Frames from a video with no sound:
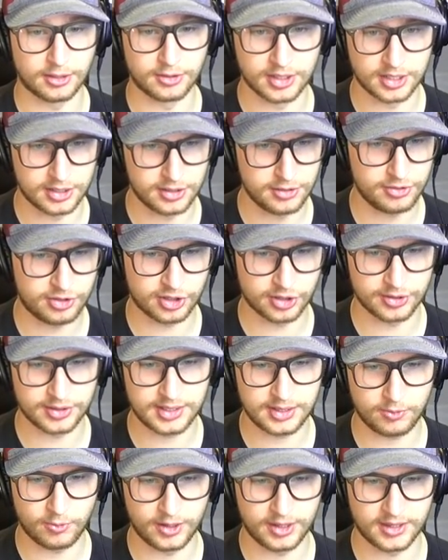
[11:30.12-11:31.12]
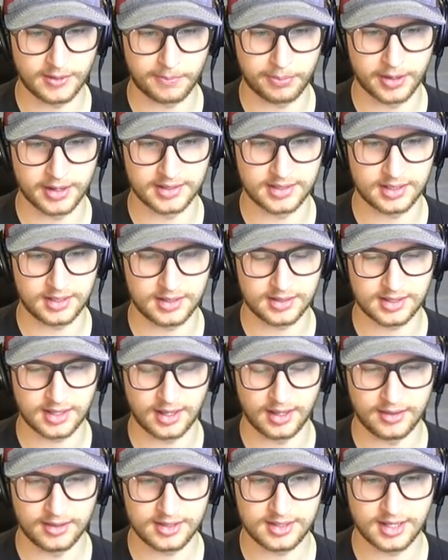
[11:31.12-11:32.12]
So did New Jersey win the President's
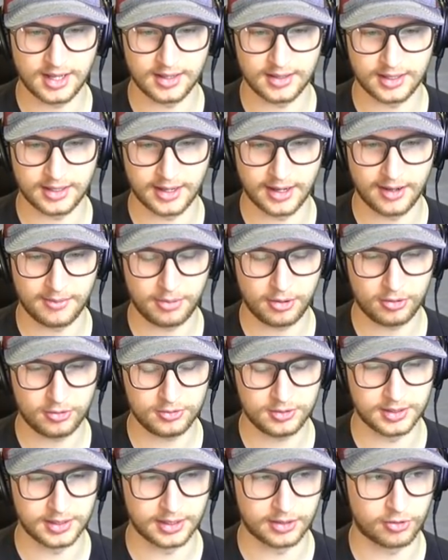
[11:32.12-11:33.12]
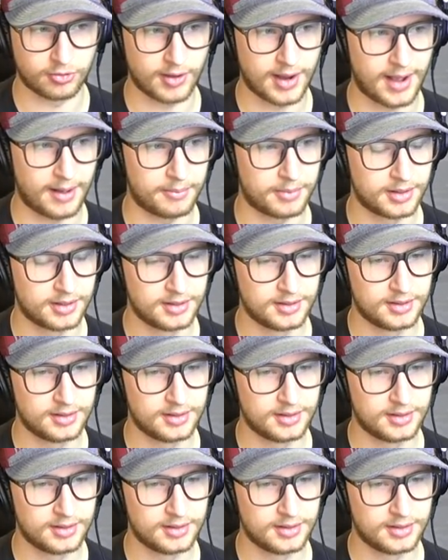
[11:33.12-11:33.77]
and the Stanley Cup? Holy crap.